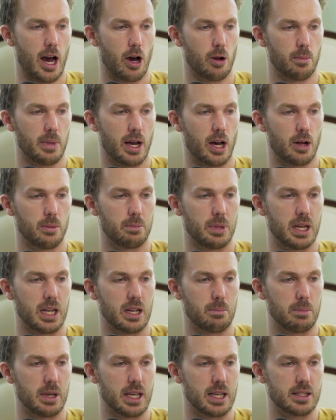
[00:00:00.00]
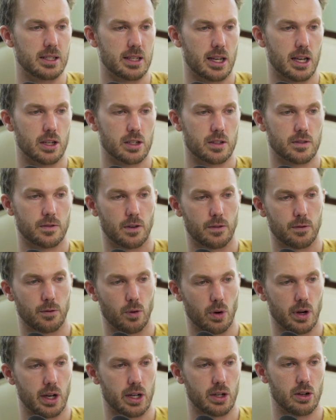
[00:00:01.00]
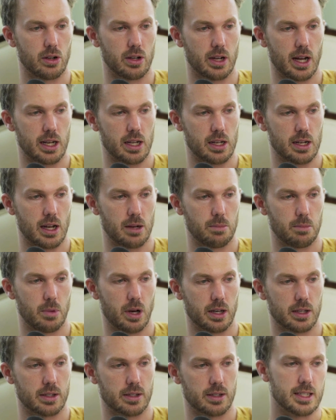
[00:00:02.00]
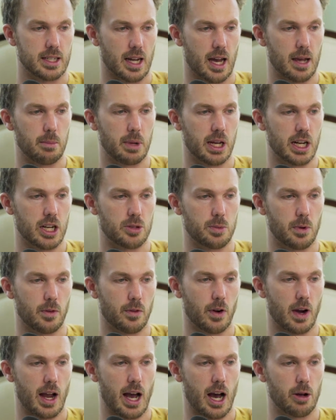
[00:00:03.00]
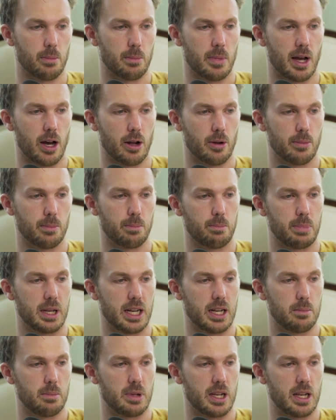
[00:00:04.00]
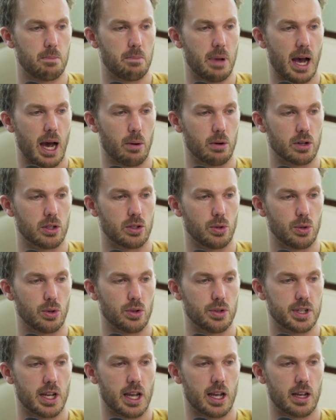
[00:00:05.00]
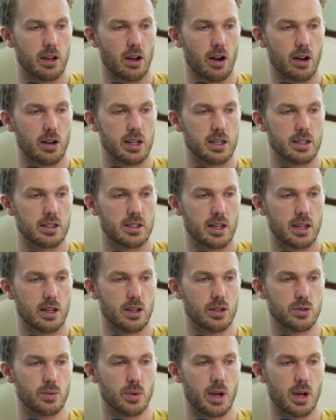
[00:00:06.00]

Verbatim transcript: outbound B2B sales for 499 bucks. Time management for outbound B2B power tools and gardening sales